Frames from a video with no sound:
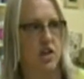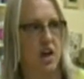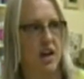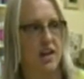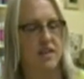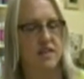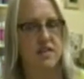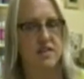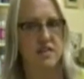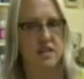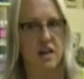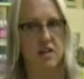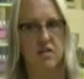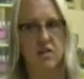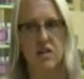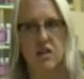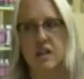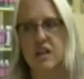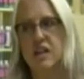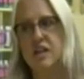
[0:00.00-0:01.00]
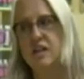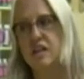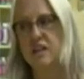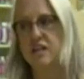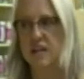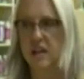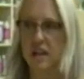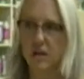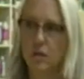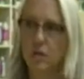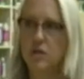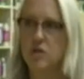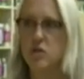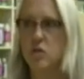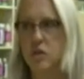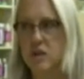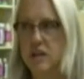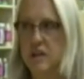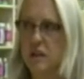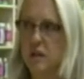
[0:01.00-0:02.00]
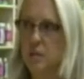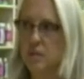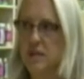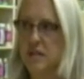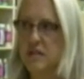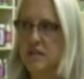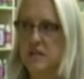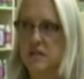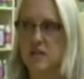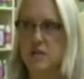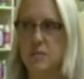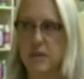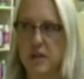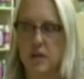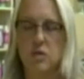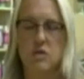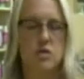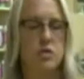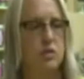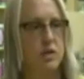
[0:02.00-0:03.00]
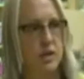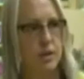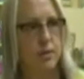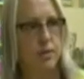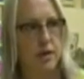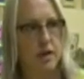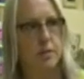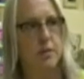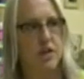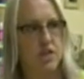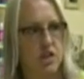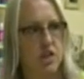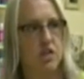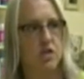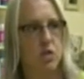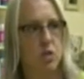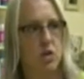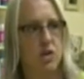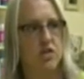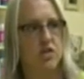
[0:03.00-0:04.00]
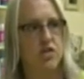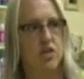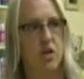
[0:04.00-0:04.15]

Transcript: I discovered it, and they would do a little business, but it was really pretty much ignored.